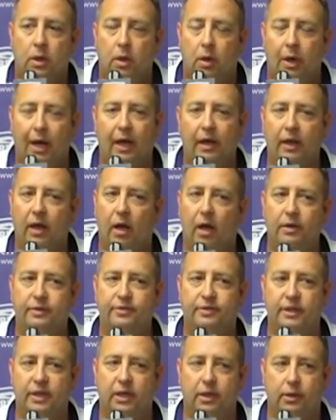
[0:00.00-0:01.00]

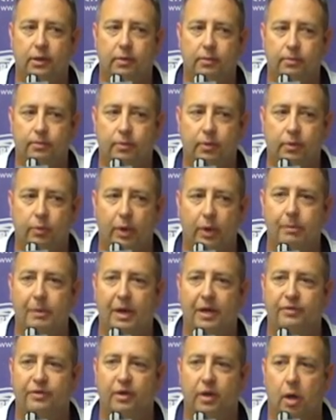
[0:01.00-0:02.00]
We
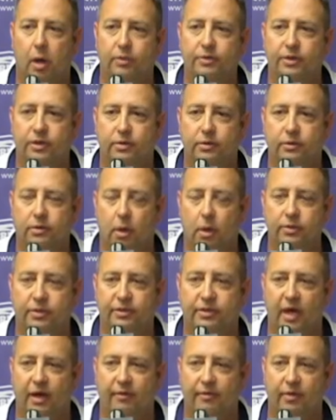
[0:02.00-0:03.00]
meet as a coaching
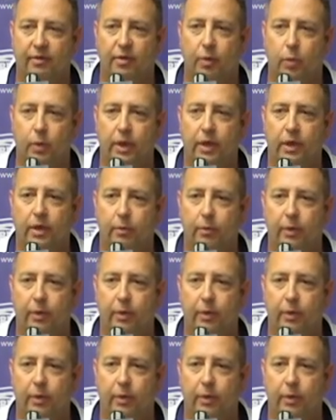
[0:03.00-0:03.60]
staff every week,